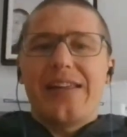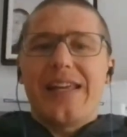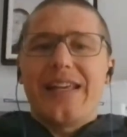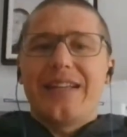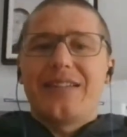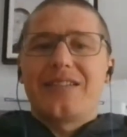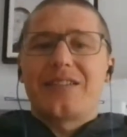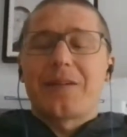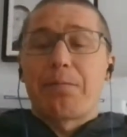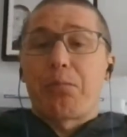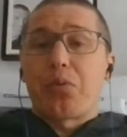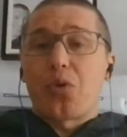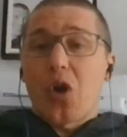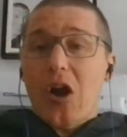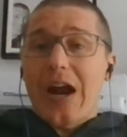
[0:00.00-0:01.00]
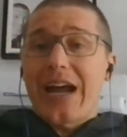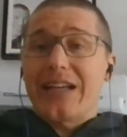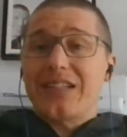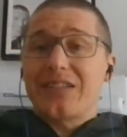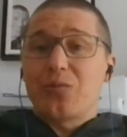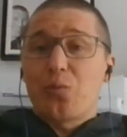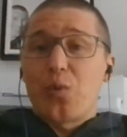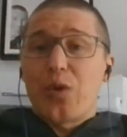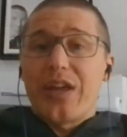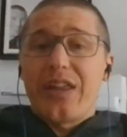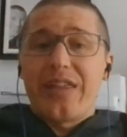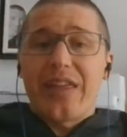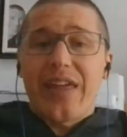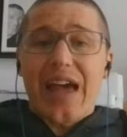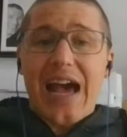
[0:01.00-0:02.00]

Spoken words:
is to price with